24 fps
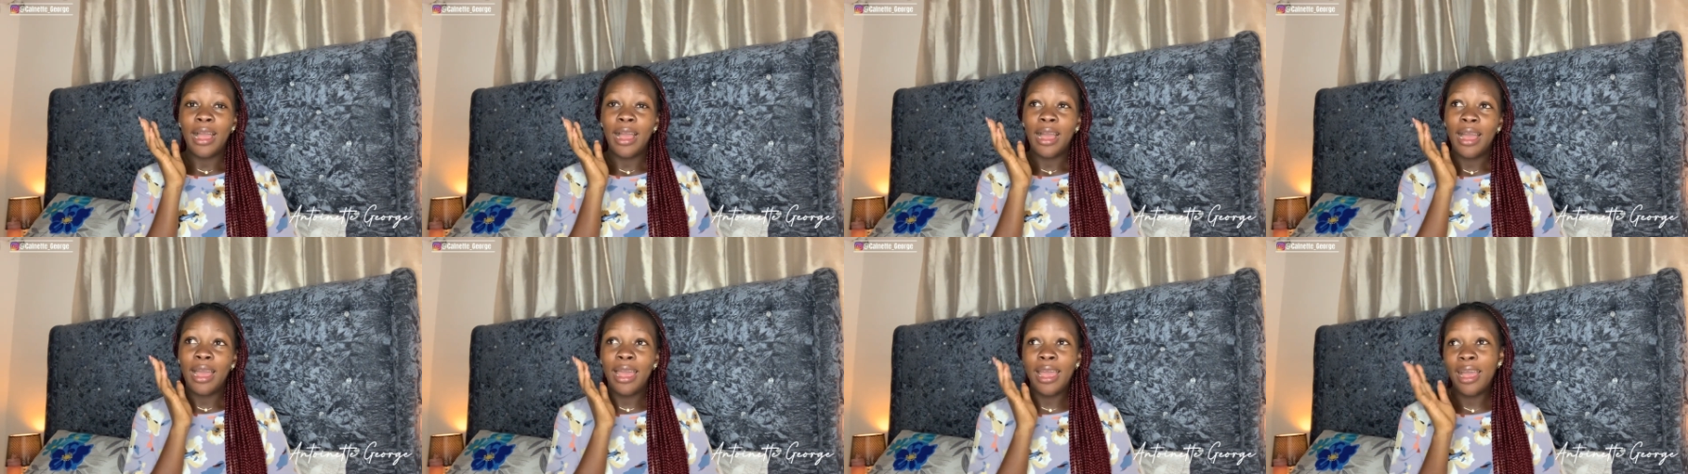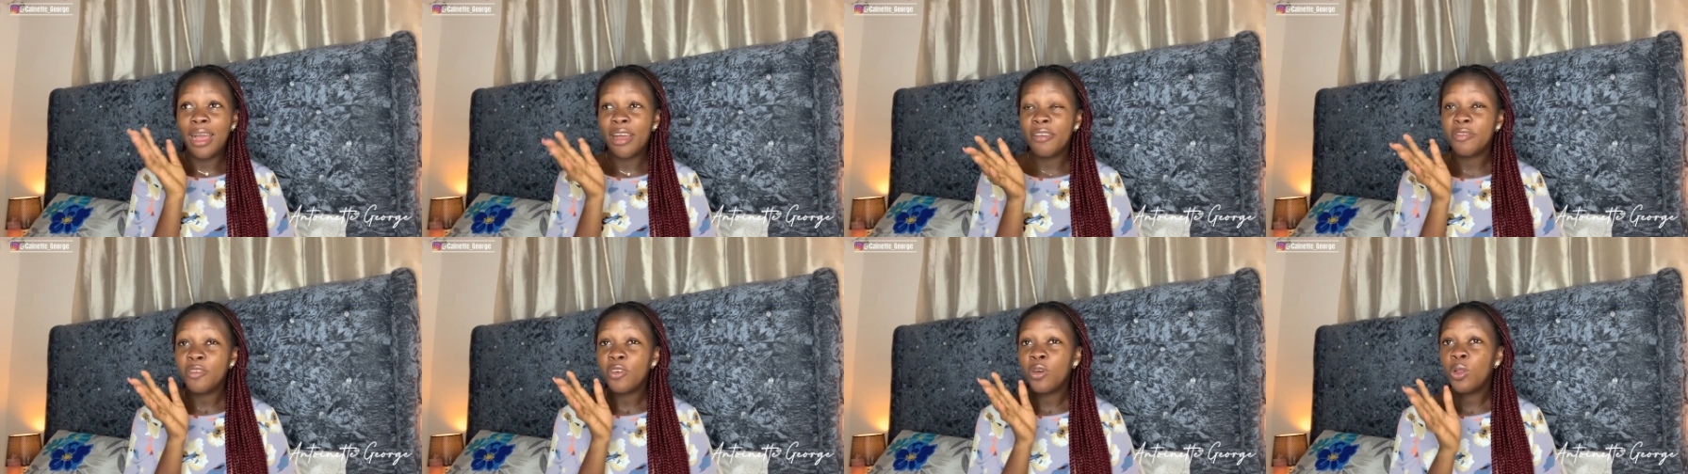i
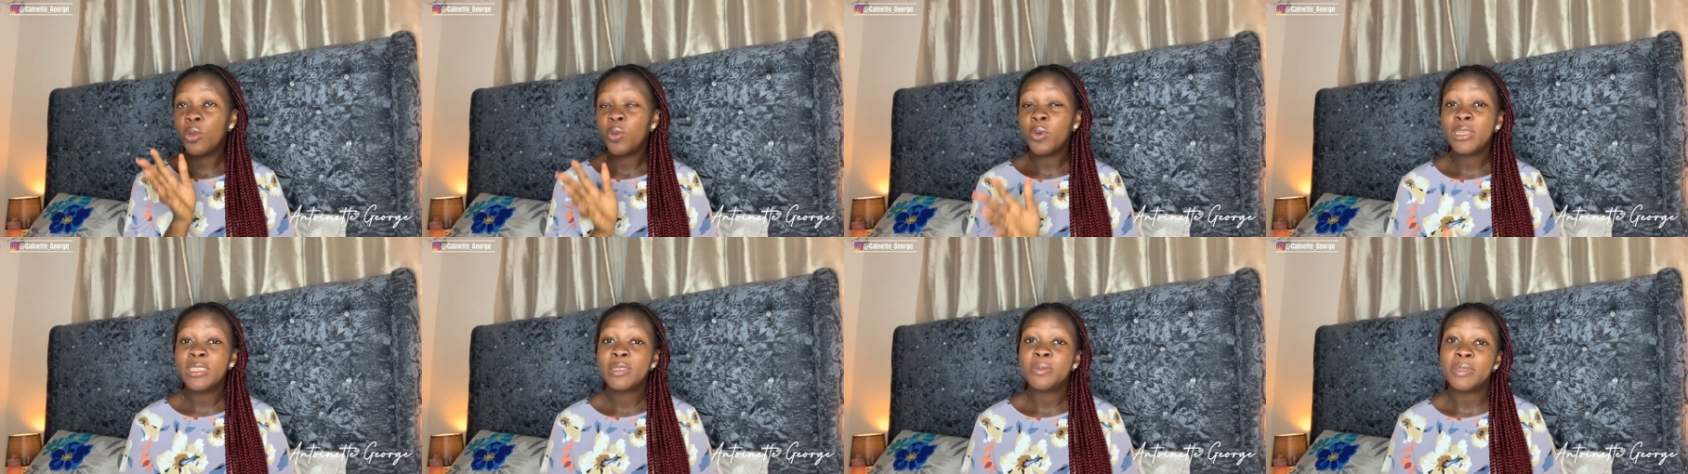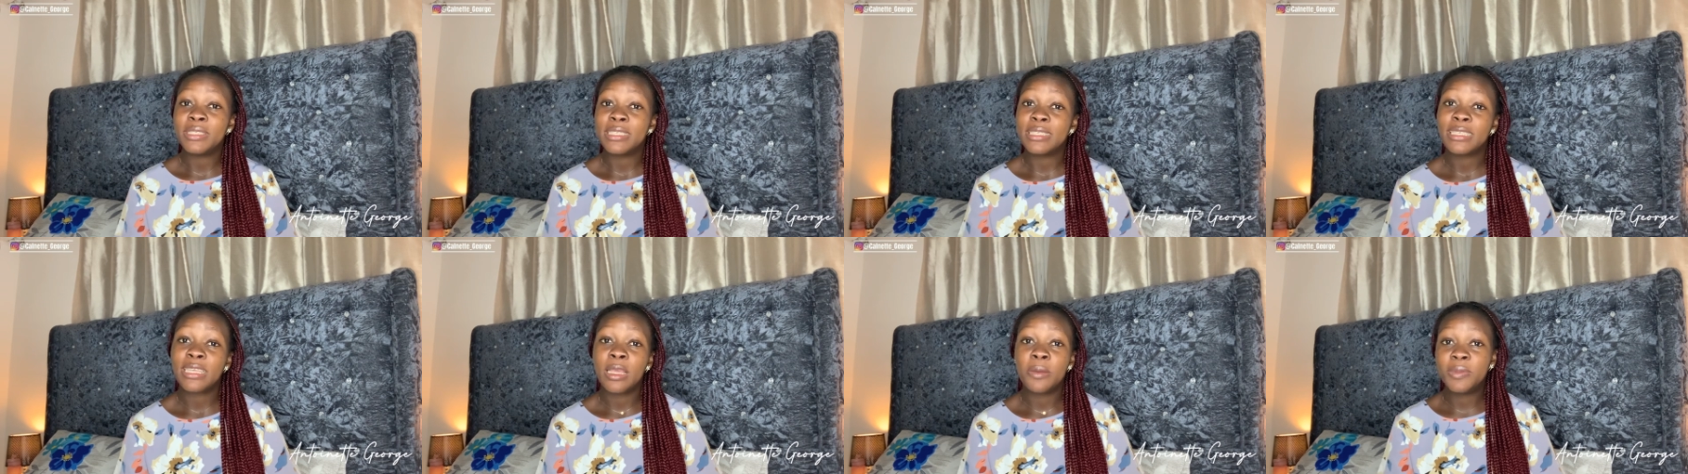have always been
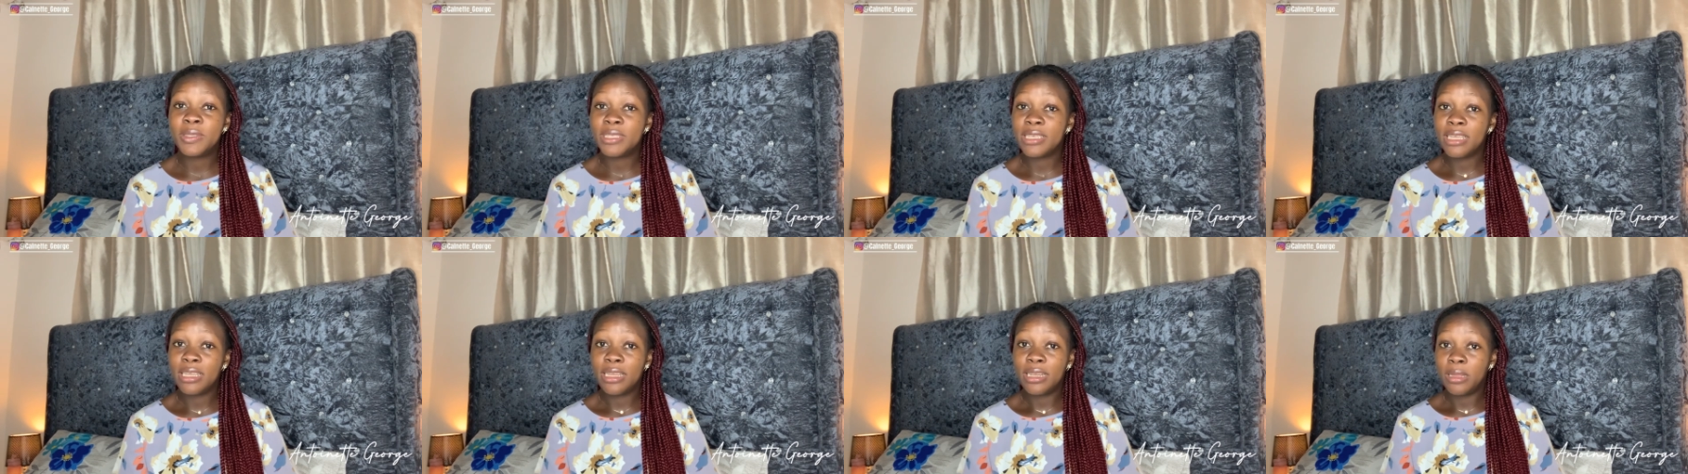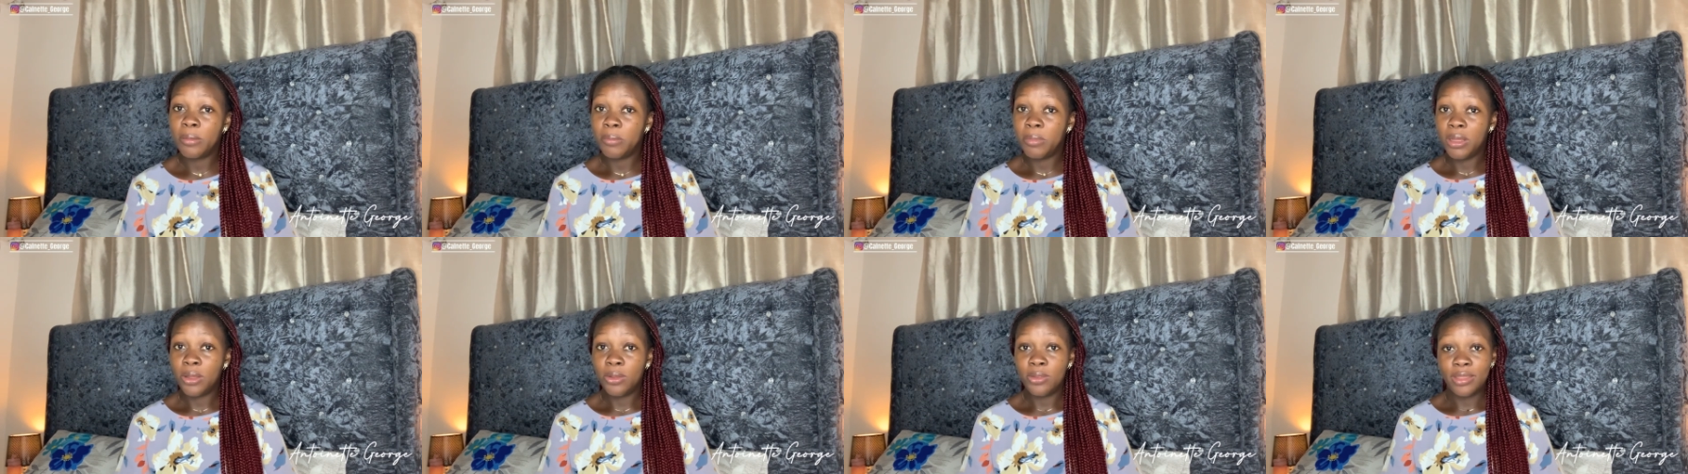skeptical
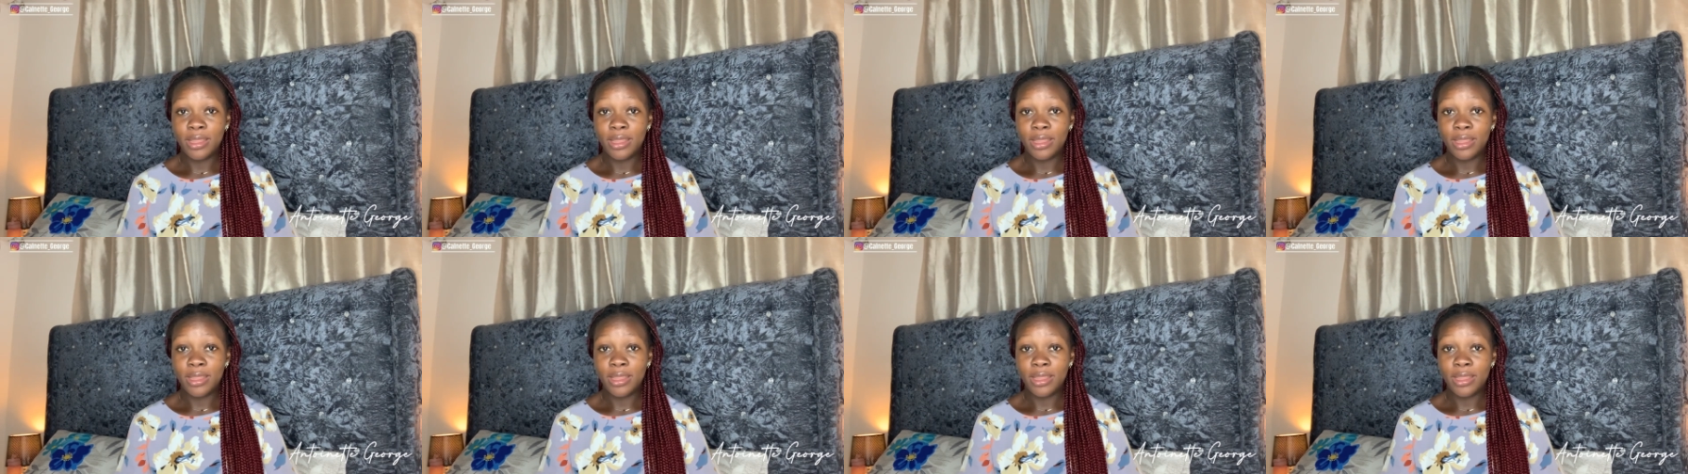about